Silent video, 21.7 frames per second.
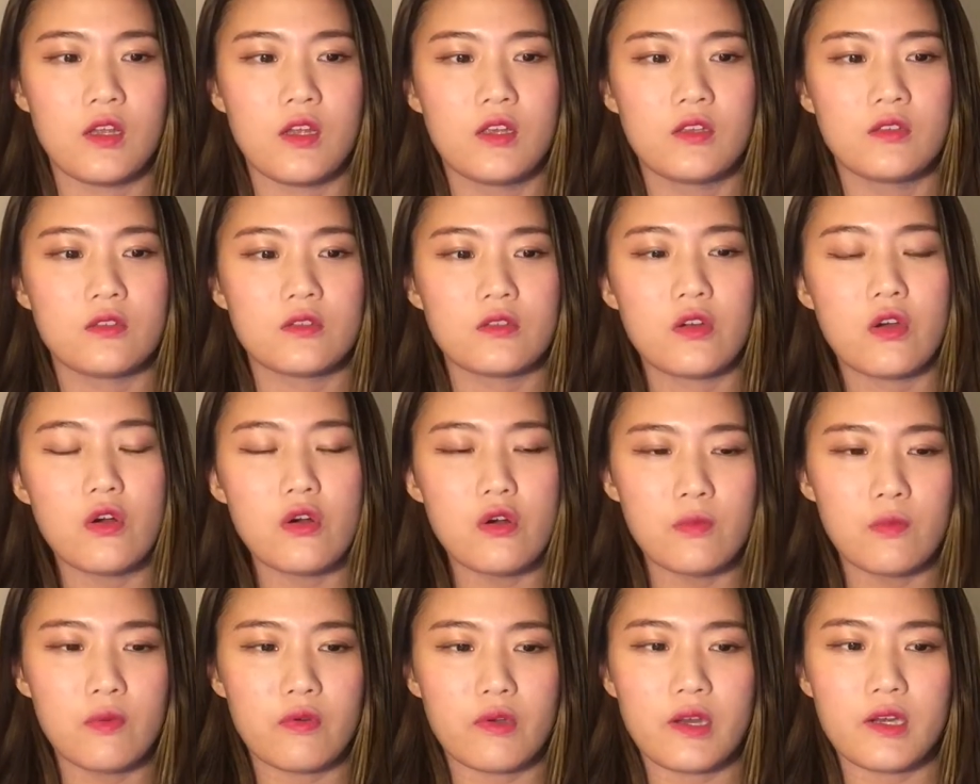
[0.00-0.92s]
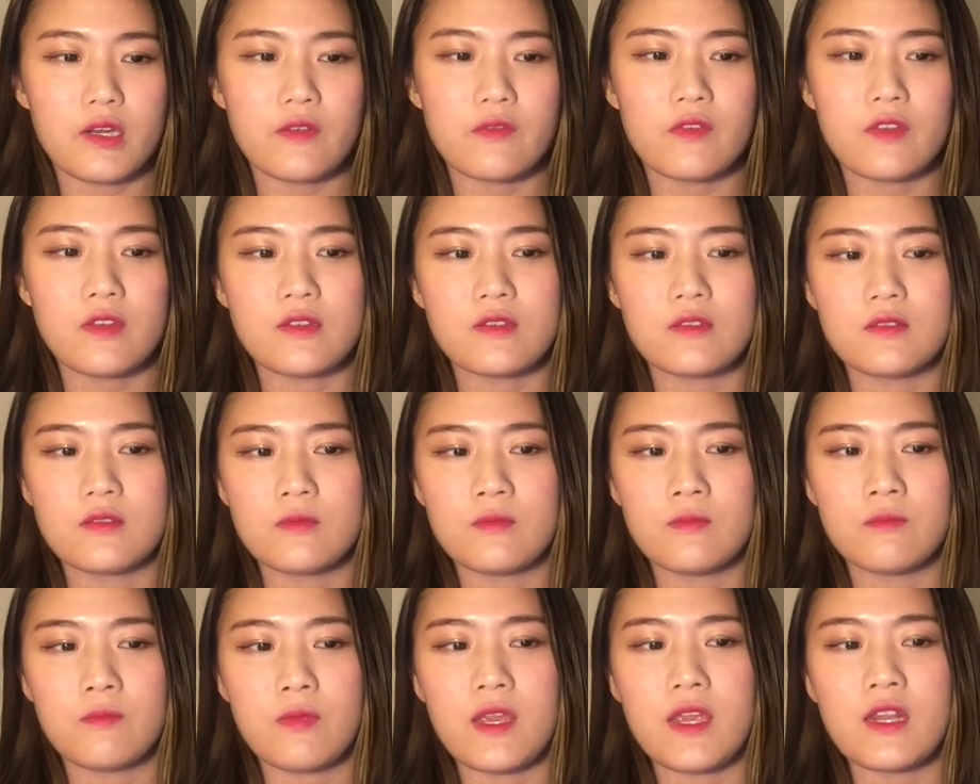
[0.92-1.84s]
So cooperative is
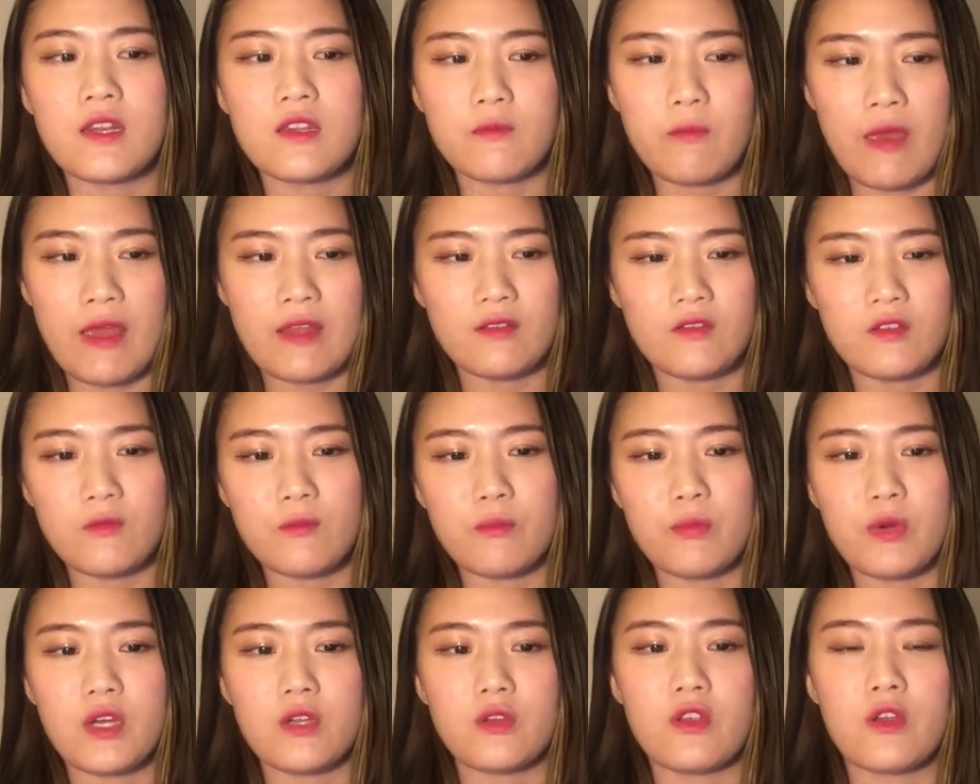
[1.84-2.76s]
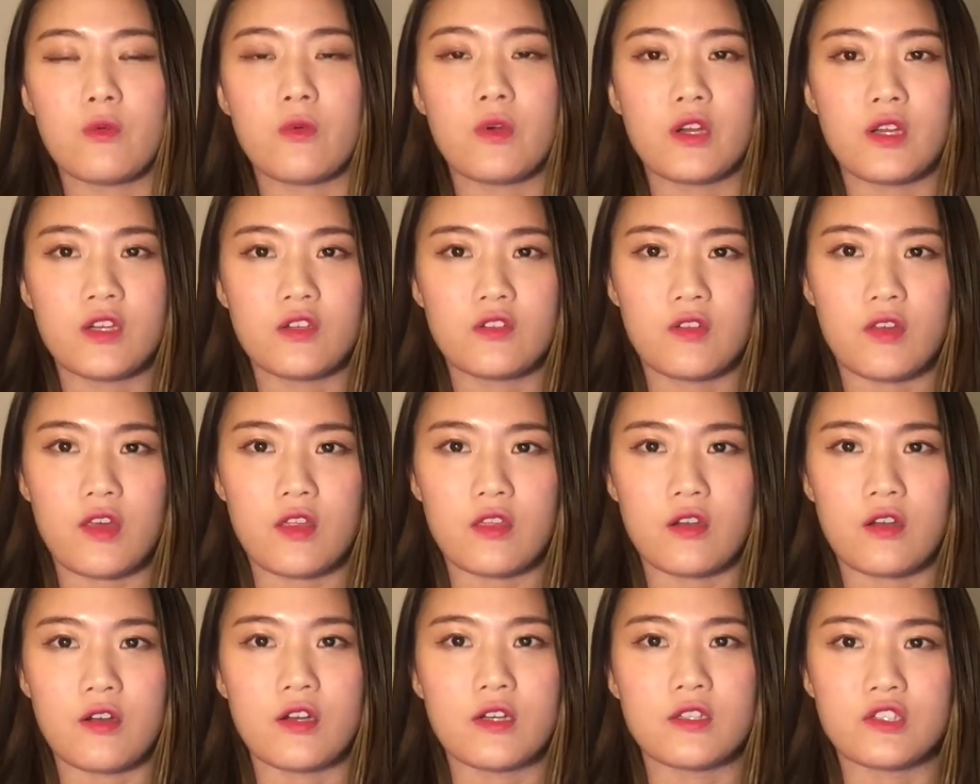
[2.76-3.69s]
being independent, but you're working
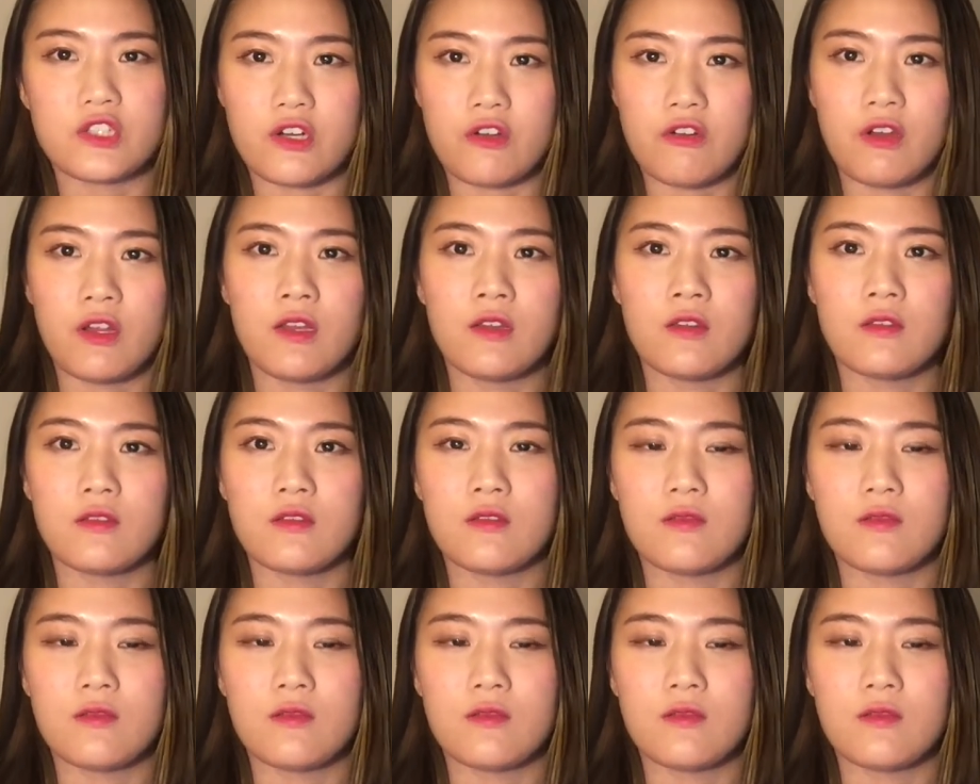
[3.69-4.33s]
together, sharing